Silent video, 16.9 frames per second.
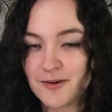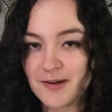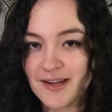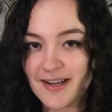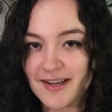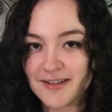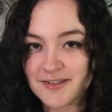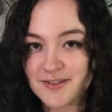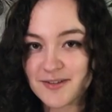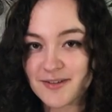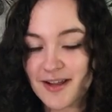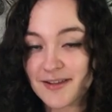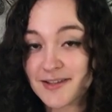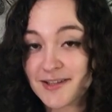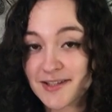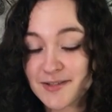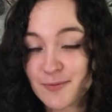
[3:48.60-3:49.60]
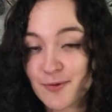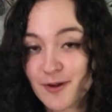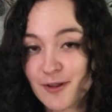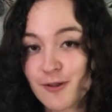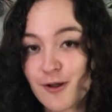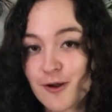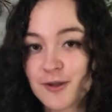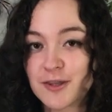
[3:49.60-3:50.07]
Alright, so now that it's one
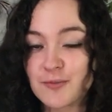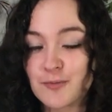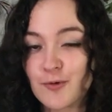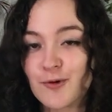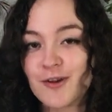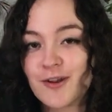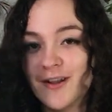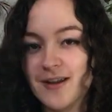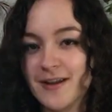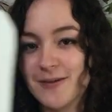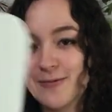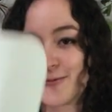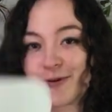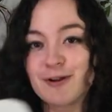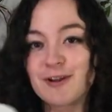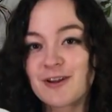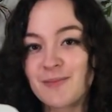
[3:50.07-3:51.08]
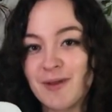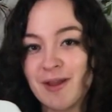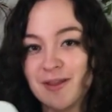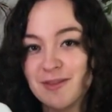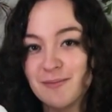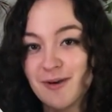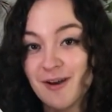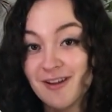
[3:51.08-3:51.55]
o'clock in the morning, we're gonna
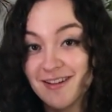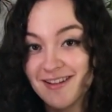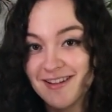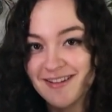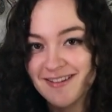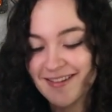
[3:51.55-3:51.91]
make the body.